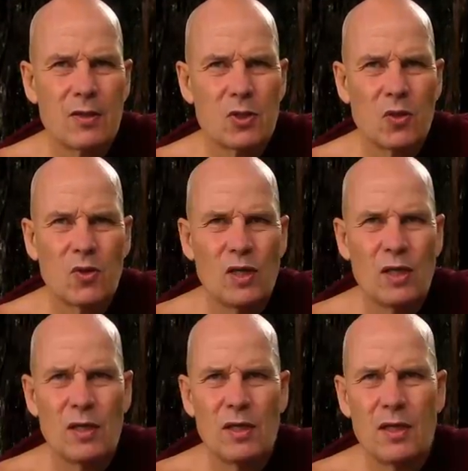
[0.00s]
So,
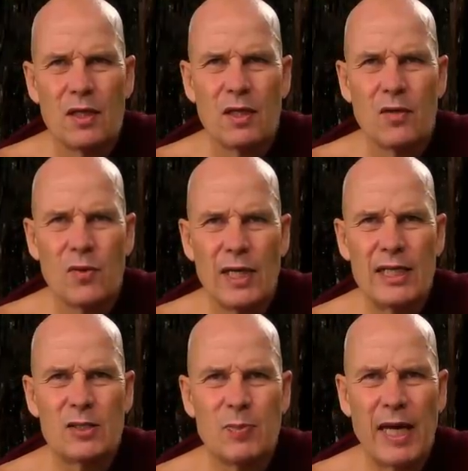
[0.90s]

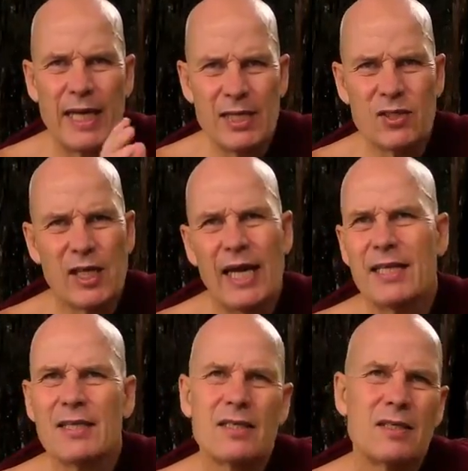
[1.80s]
released by insight
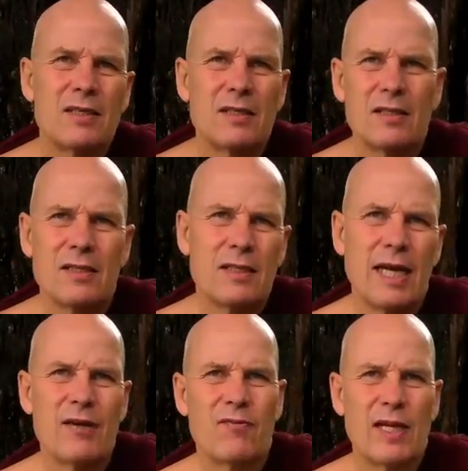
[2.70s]

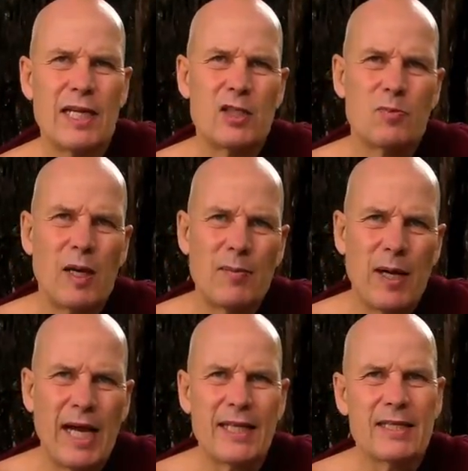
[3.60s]
and released by
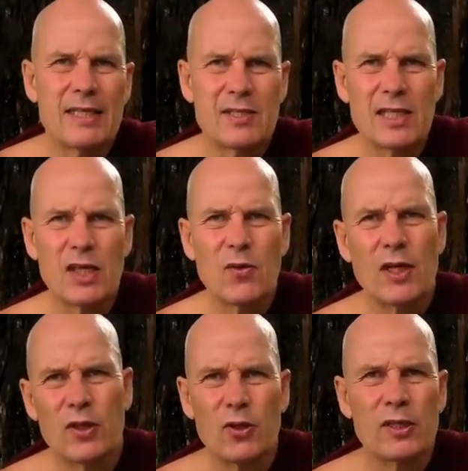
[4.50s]
mind is
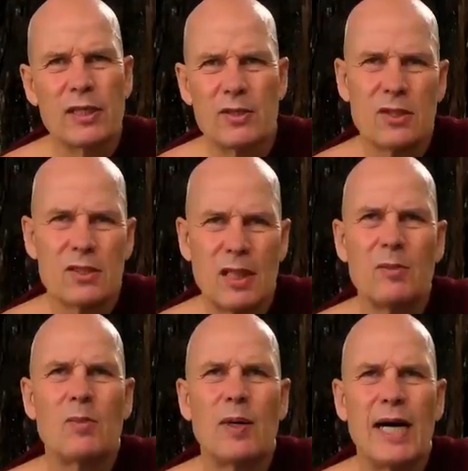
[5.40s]
equally good. It's the same
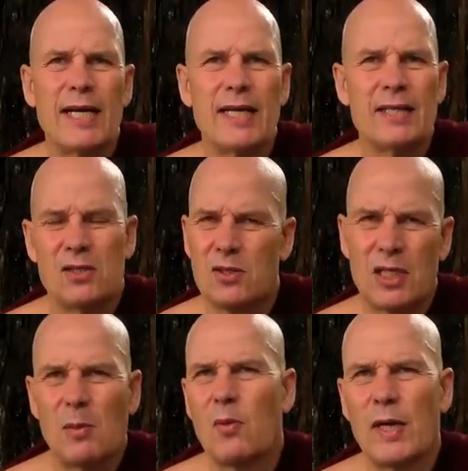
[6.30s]
Nibbana, it's the
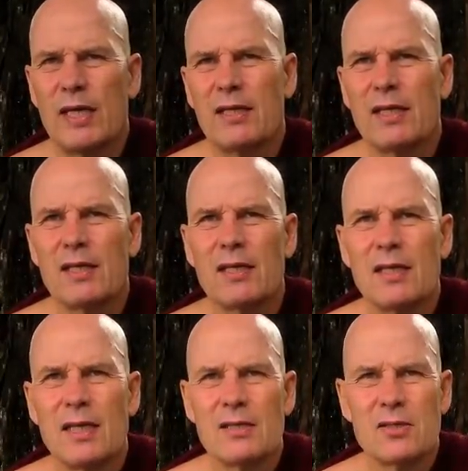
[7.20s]
same awakening,
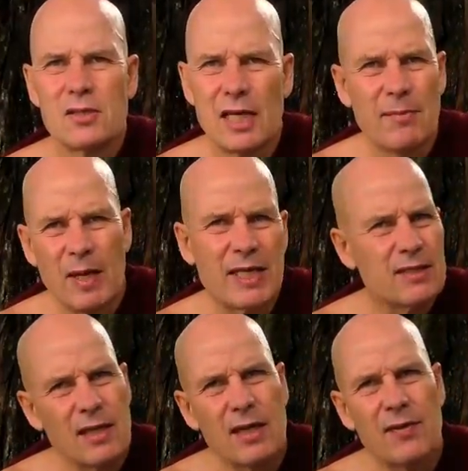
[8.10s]
it's the same
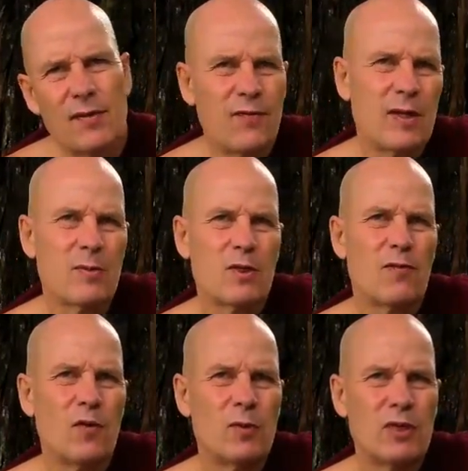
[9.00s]
entering of the mental
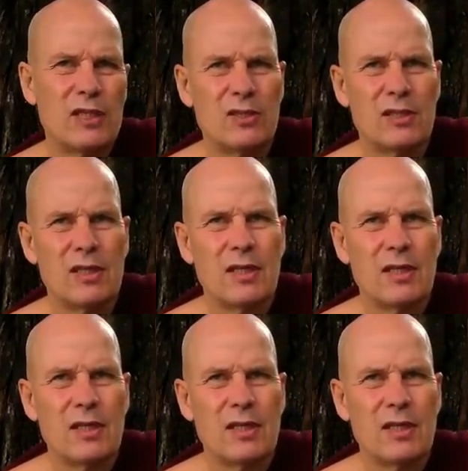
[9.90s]
fermentation,